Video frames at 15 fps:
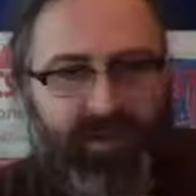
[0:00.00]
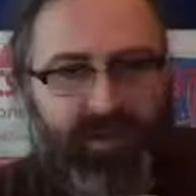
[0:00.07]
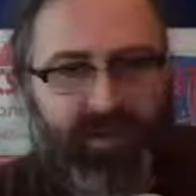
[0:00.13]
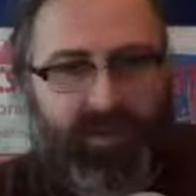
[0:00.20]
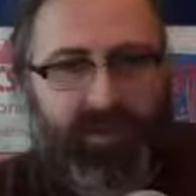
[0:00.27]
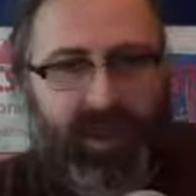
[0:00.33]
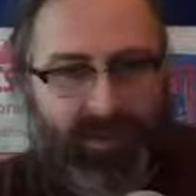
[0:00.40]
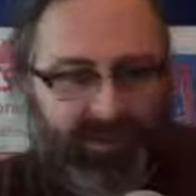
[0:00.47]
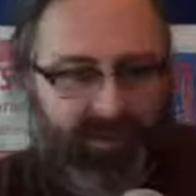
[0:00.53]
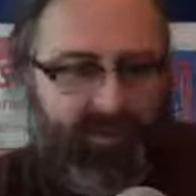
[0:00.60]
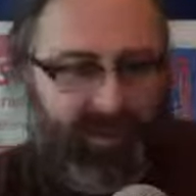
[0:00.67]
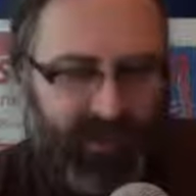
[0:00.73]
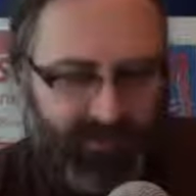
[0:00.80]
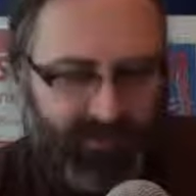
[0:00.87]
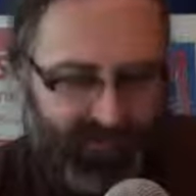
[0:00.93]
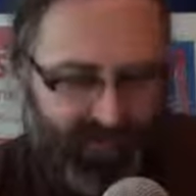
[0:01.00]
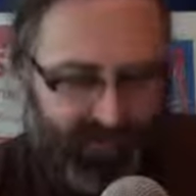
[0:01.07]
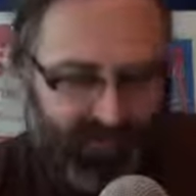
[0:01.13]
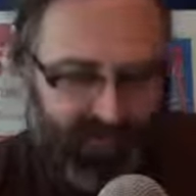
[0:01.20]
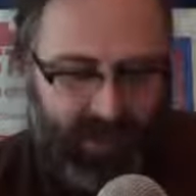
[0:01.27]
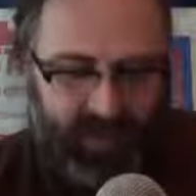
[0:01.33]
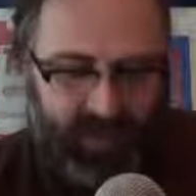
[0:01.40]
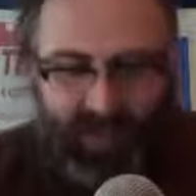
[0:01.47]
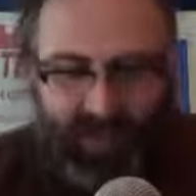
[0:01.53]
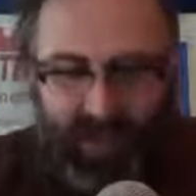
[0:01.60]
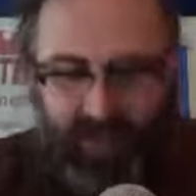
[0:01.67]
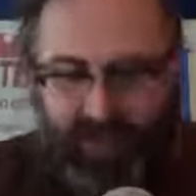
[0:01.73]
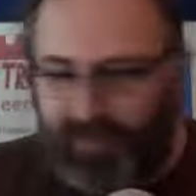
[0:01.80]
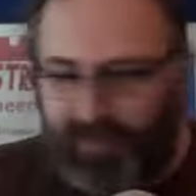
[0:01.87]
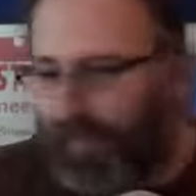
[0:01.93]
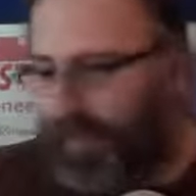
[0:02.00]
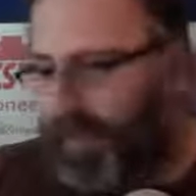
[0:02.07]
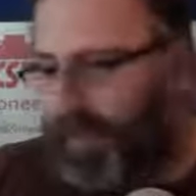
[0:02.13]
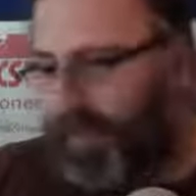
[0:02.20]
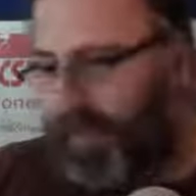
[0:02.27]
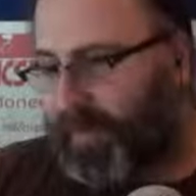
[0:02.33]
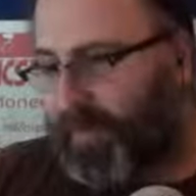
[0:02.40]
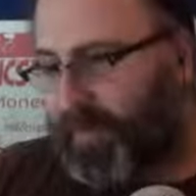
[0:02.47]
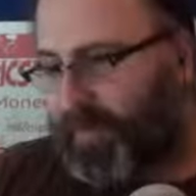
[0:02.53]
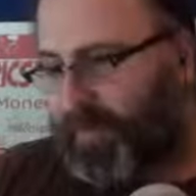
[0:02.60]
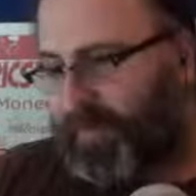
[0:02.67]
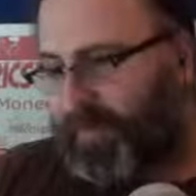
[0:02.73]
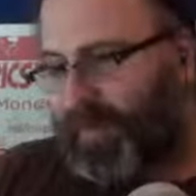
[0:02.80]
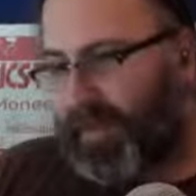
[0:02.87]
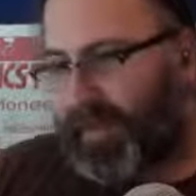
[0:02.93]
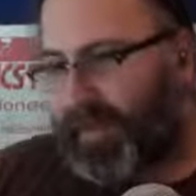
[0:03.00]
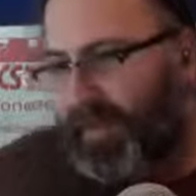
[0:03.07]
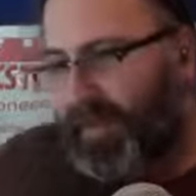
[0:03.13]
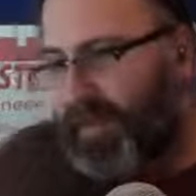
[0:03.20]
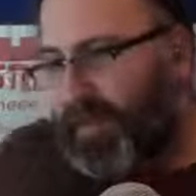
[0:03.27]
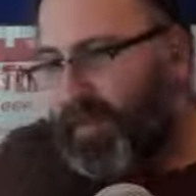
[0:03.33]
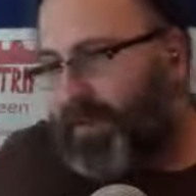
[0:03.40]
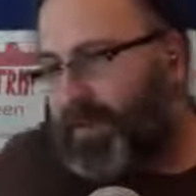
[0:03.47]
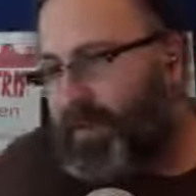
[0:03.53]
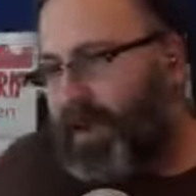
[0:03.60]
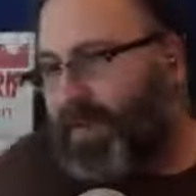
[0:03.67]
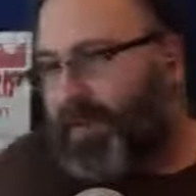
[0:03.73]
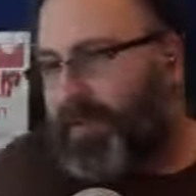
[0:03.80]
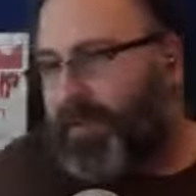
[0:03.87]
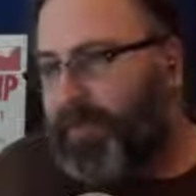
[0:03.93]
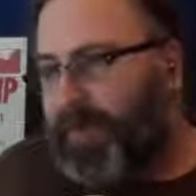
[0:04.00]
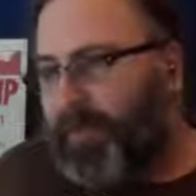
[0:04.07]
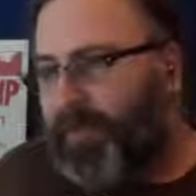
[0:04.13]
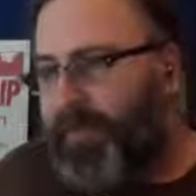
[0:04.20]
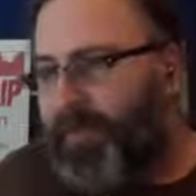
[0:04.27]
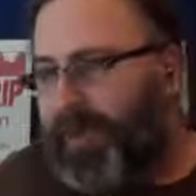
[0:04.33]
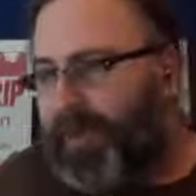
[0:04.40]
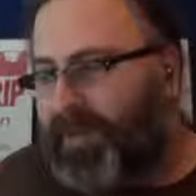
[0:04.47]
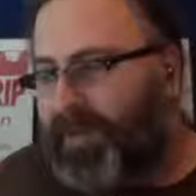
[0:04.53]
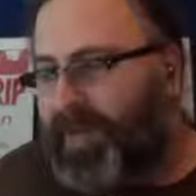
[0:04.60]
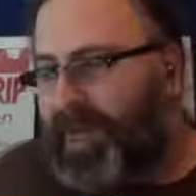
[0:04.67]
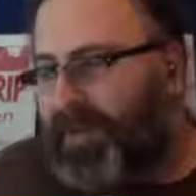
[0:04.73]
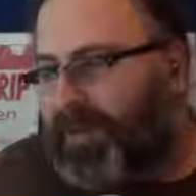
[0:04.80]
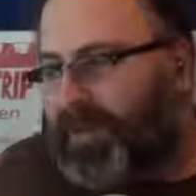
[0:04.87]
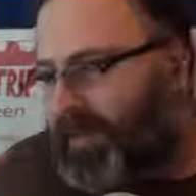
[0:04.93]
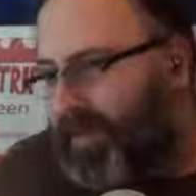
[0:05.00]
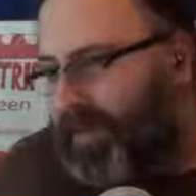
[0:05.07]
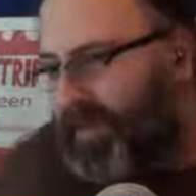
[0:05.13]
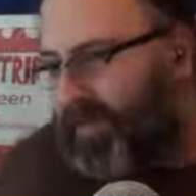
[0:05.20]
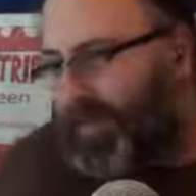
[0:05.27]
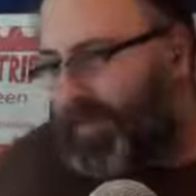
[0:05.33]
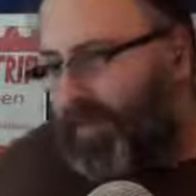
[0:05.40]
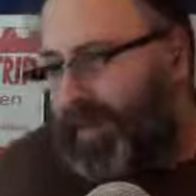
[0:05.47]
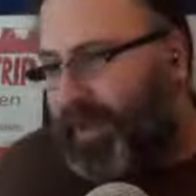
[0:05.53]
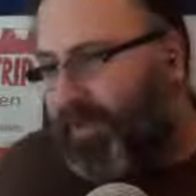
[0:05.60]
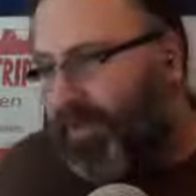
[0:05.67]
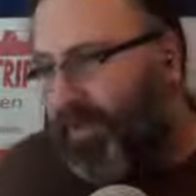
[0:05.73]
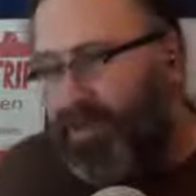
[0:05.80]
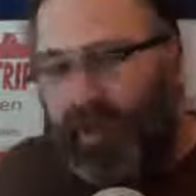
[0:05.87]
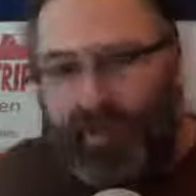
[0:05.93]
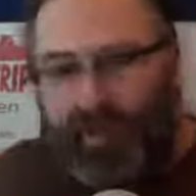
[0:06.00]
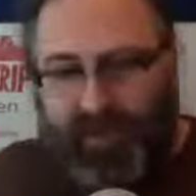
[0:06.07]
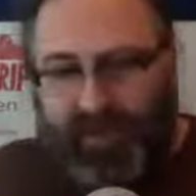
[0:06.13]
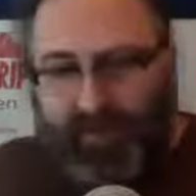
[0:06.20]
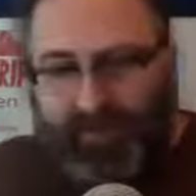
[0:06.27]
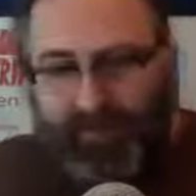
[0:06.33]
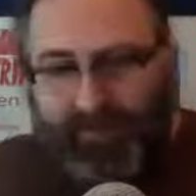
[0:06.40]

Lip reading: well, I was just saying that Hangout disappeared because the way that people have been able to get it is that somebody else uploaded it.